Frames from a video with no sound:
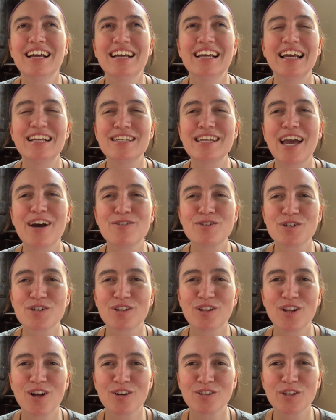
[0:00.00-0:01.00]
encountered
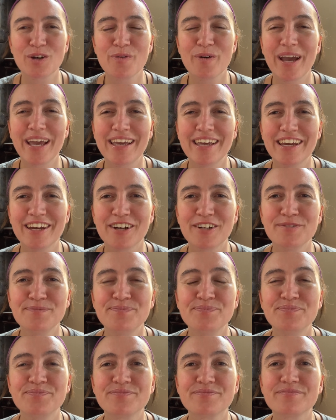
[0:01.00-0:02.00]
along the way here.
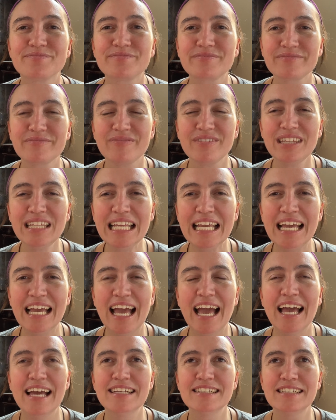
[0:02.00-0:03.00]

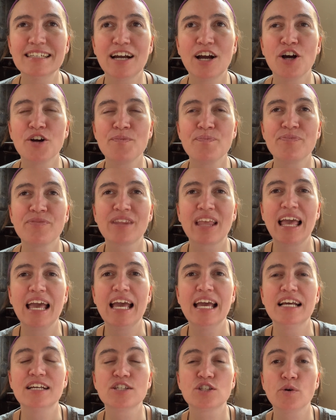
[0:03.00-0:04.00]
And
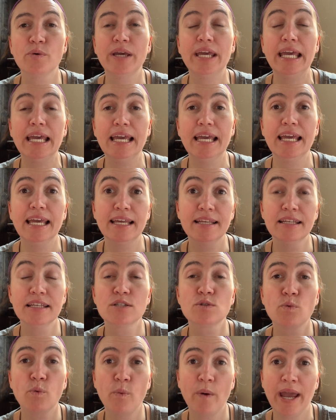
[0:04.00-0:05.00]
so it
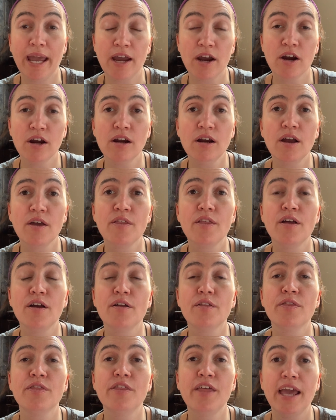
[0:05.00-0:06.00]
is where
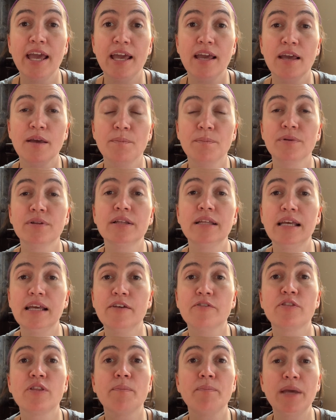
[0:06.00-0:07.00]
they
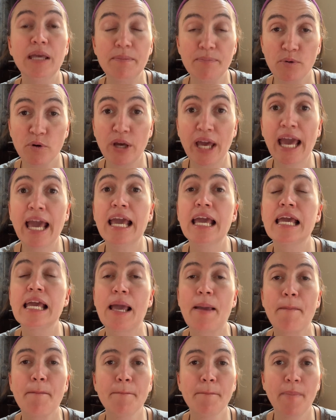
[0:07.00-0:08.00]
believe that people
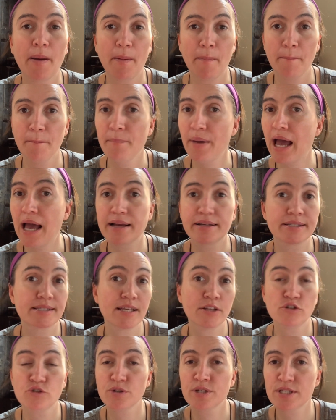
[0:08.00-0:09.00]
came back
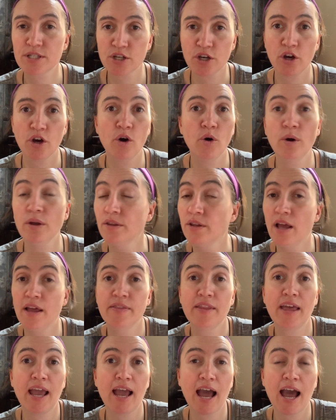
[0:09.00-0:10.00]
centuries ago, and
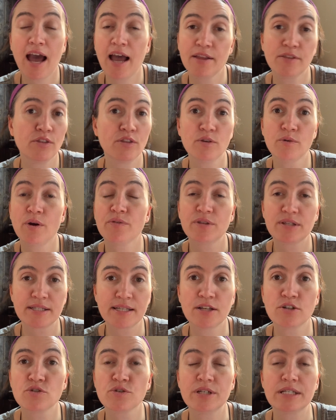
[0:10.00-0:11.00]
they had throughout the
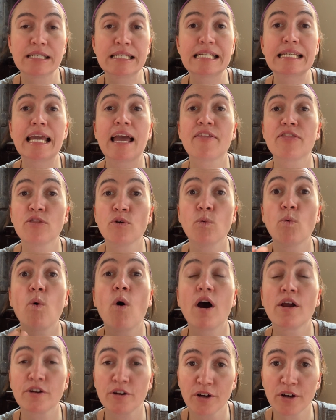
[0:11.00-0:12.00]
centuries to get the
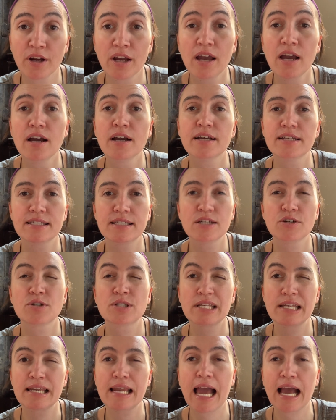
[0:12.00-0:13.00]
water, because there's
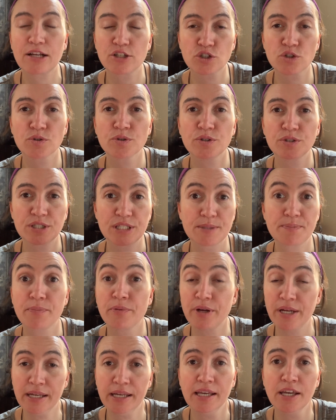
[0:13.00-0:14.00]
a natural
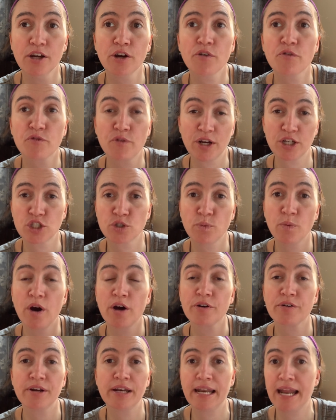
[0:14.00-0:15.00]
spring here, fresh
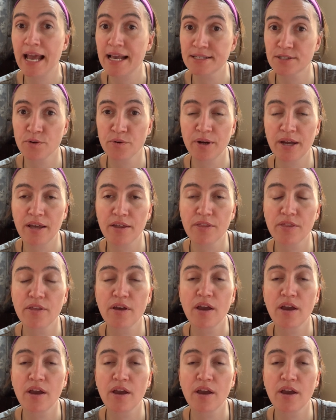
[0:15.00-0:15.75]
water in Nazareth,